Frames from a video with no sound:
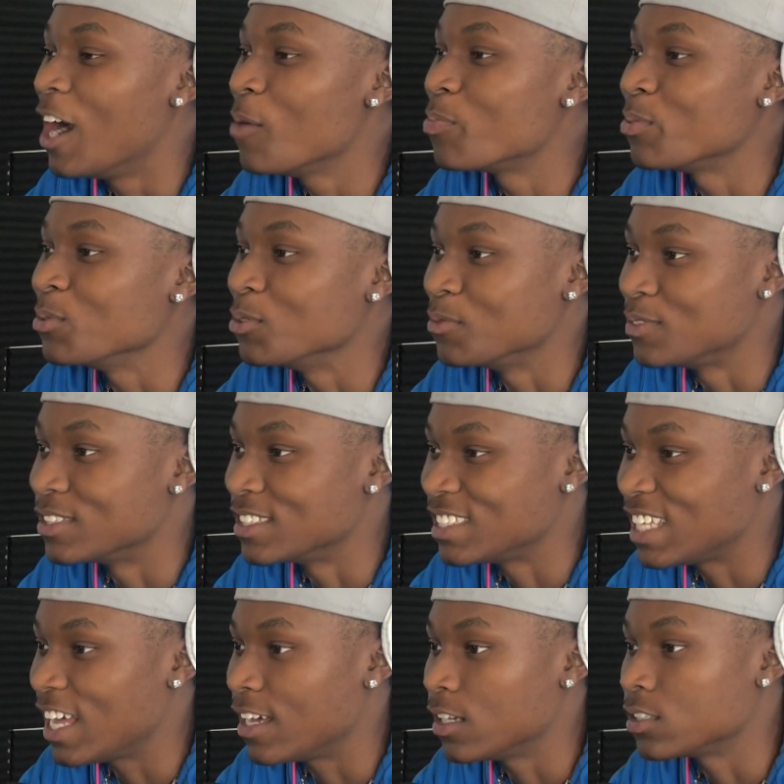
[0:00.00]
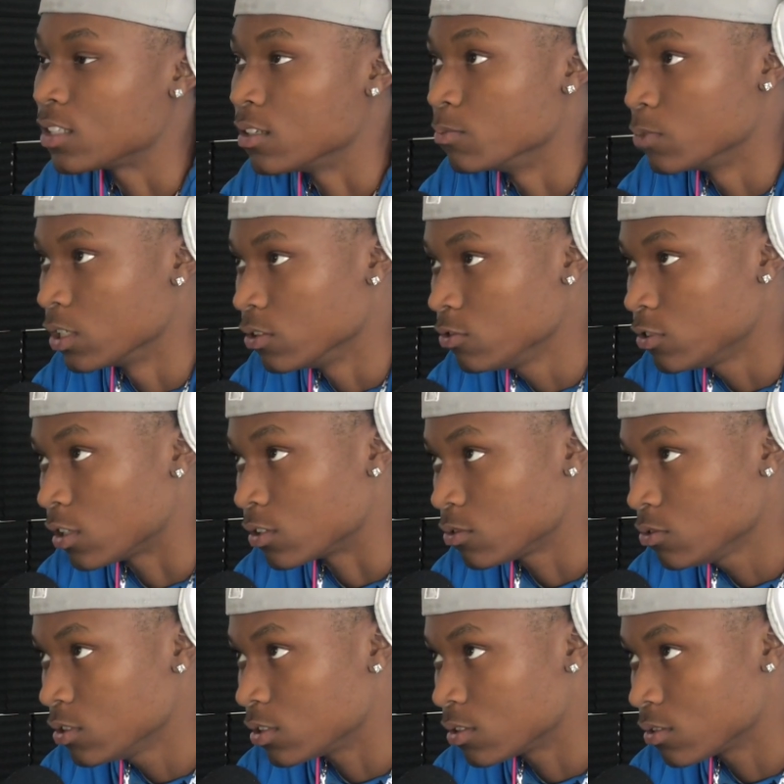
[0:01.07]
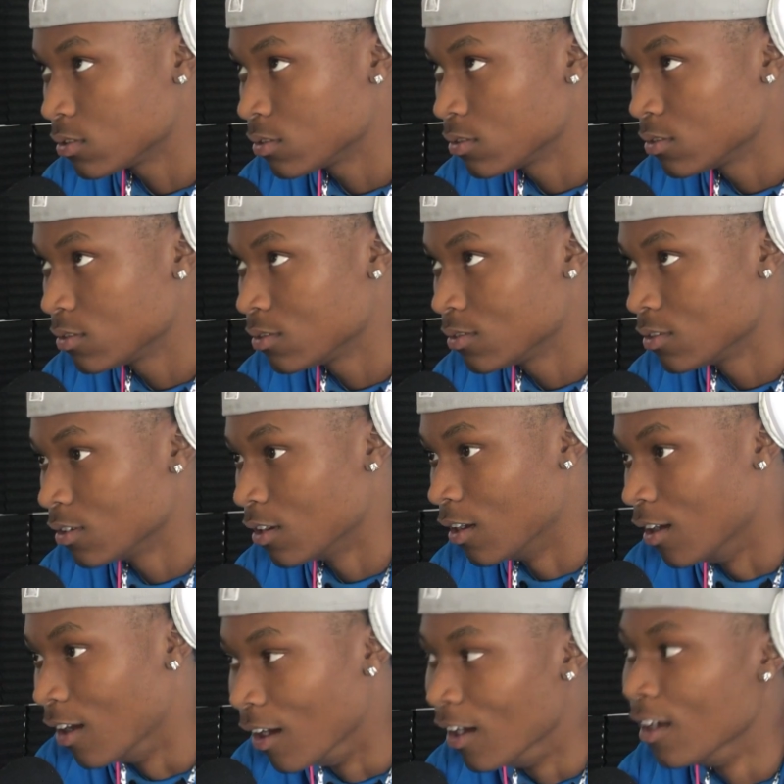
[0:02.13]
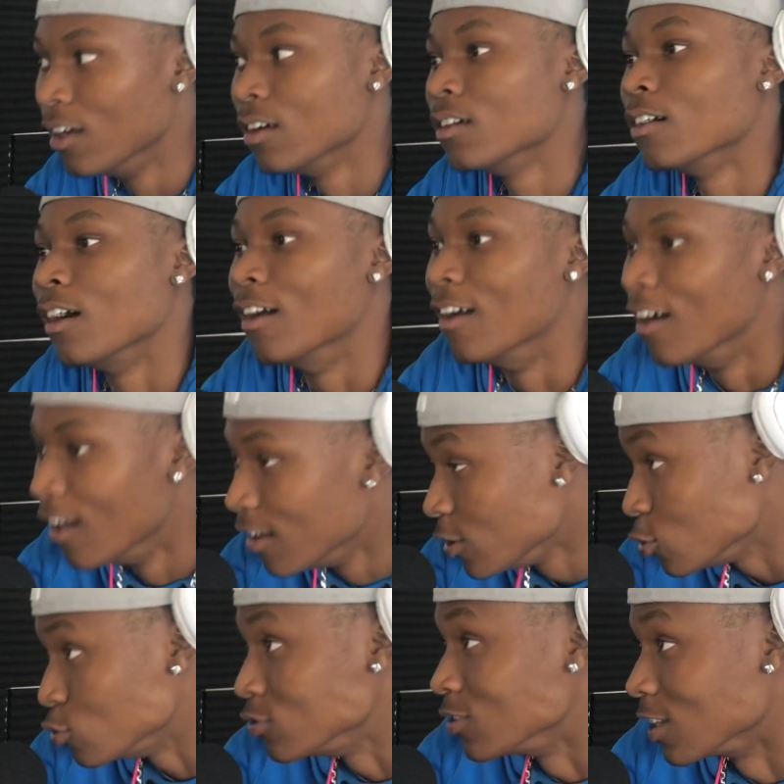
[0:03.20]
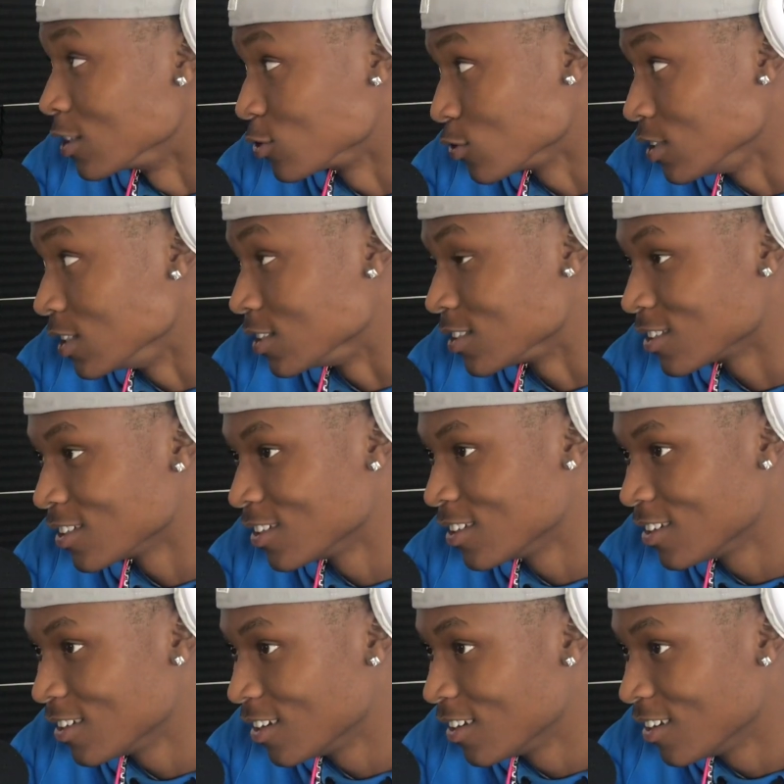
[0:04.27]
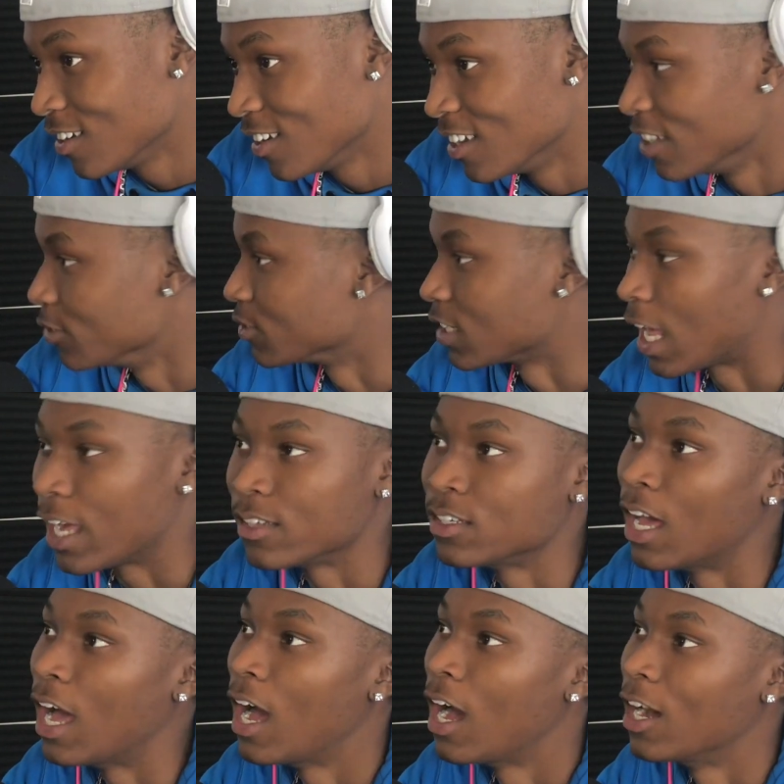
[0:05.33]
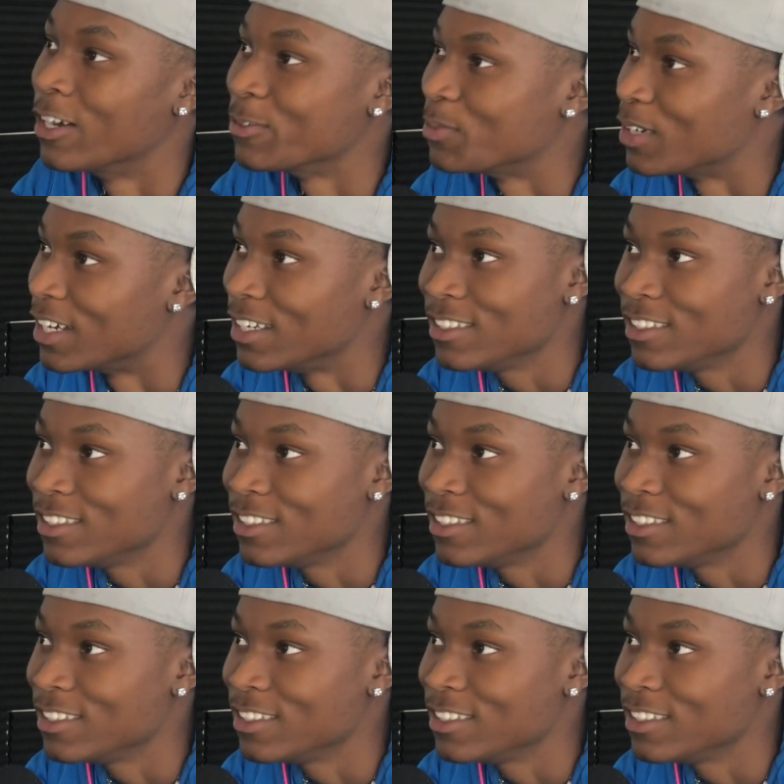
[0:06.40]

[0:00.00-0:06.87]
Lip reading: I pulled him to the side. I said, bro, you trying to switch? You trying to switch? It was like, nah, bro.